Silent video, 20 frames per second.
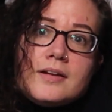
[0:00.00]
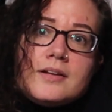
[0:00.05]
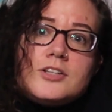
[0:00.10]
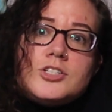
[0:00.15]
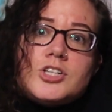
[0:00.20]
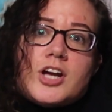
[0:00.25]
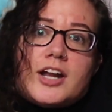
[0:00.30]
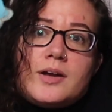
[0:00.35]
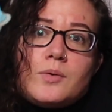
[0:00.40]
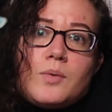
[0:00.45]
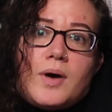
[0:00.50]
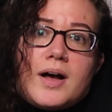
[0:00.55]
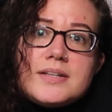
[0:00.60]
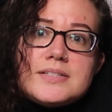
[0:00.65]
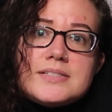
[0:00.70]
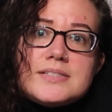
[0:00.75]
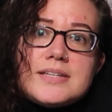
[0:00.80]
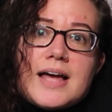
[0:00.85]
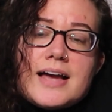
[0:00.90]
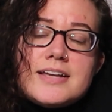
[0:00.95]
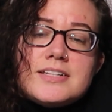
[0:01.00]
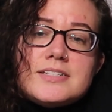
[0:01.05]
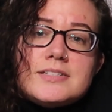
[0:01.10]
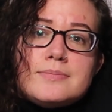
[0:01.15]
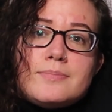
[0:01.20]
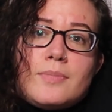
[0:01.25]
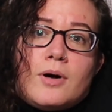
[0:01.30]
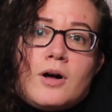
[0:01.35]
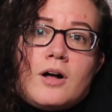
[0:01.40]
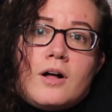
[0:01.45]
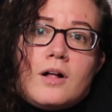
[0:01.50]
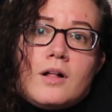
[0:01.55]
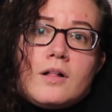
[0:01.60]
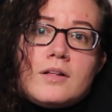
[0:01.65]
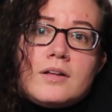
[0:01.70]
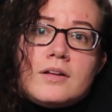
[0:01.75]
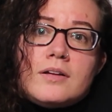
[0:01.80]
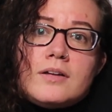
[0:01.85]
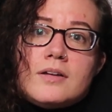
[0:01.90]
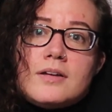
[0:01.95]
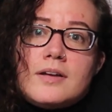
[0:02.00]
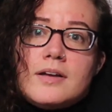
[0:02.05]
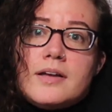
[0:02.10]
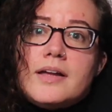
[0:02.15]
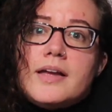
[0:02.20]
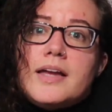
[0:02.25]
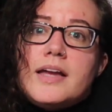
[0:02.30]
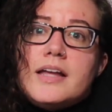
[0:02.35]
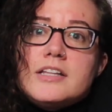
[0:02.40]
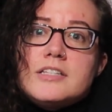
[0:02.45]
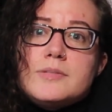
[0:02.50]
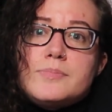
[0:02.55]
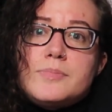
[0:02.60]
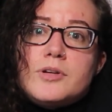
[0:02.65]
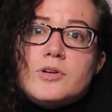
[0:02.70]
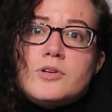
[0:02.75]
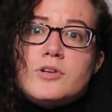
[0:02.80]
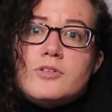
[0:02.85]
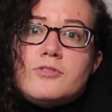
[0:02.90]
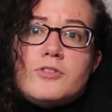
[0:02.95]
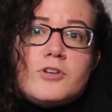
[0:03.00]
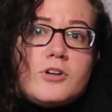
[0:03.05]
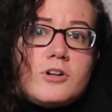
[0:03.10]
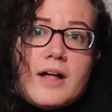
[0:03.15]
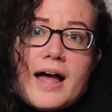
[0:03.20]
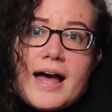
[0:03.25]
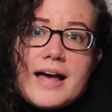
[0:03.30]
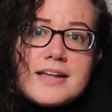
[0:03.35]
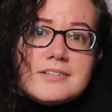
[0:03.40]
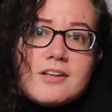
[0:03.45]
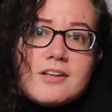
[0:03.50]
Johnny Was, size small. It's beautiful, as